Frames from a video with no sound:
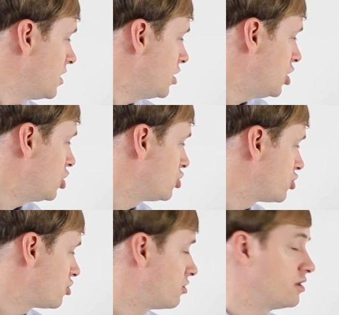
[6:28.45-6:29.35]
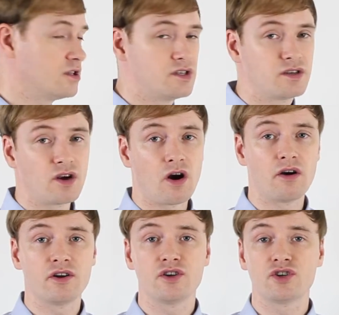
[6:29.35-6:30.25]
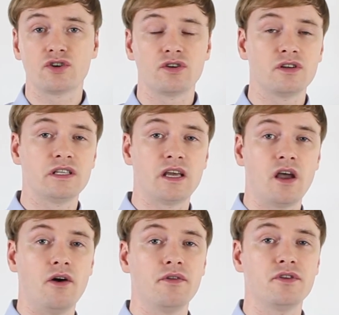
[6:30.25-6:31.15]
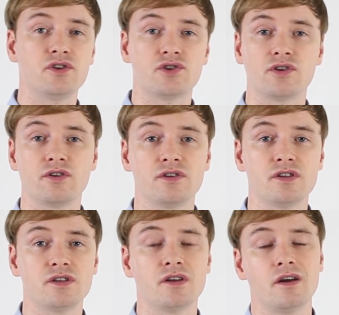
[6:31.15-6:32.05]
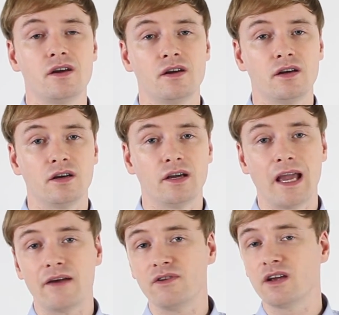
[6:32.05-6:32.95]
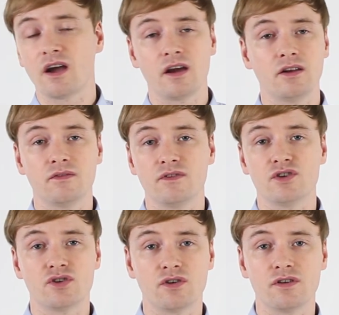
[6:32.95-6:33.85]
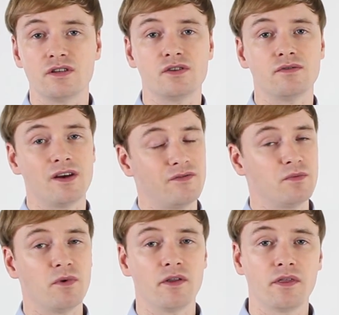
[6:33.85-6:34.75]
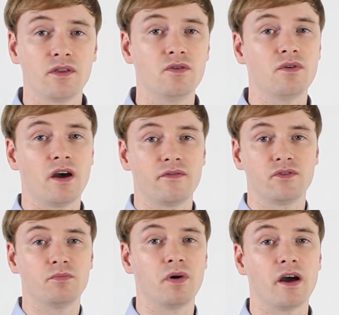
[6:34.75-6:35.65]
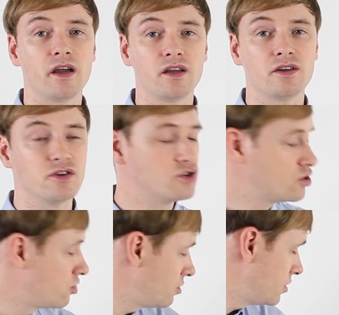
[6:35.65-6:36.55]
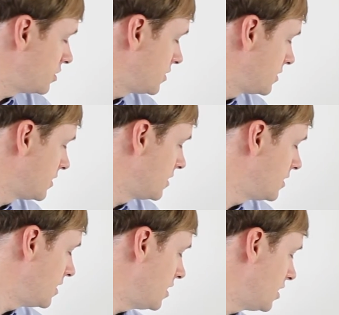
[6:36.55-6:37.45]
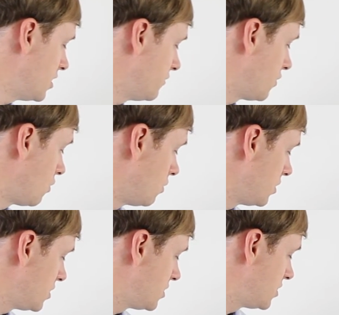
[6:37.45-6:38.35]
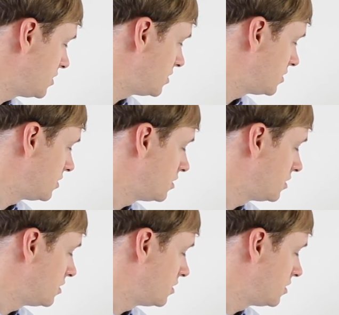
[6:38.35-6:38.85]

Insurance, car insurance, health insurance, every kind of insurance. So every month you have to buy insurance. And of course,